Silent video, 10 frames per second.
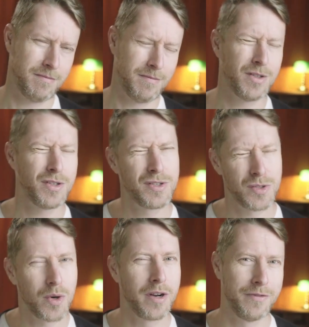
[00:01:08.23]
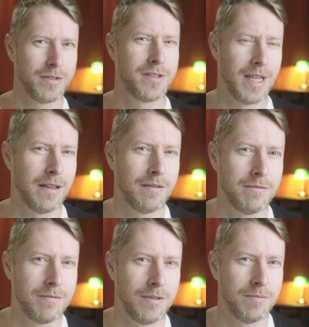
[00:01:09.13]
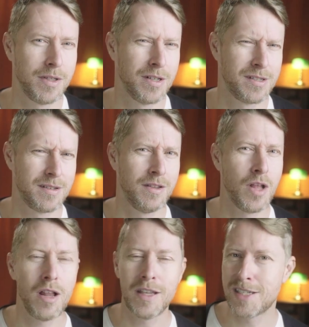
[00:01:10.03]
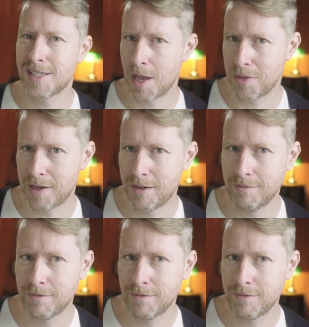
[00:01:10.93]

You should sort of steal. Because knowledge is out there.